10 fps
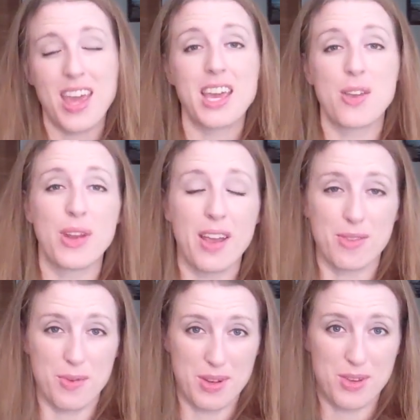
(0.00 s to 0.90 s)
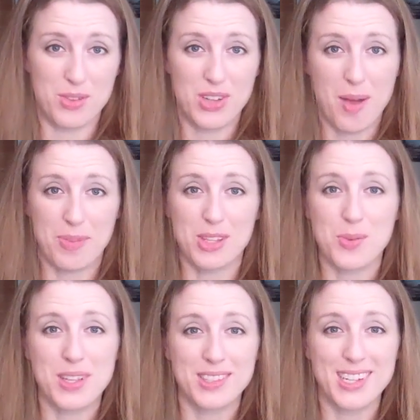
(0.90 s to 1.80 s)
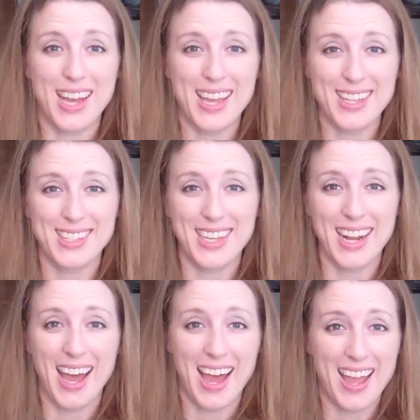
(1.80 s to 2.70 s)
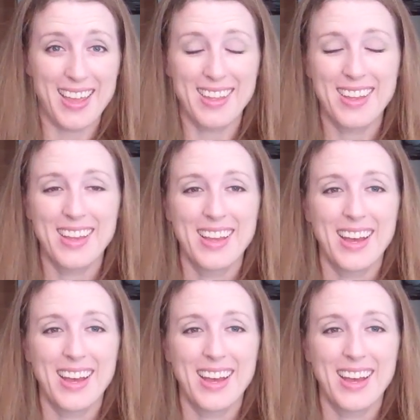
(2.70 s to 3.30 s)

Thank you to everyone who stopped the twins and I and said hi.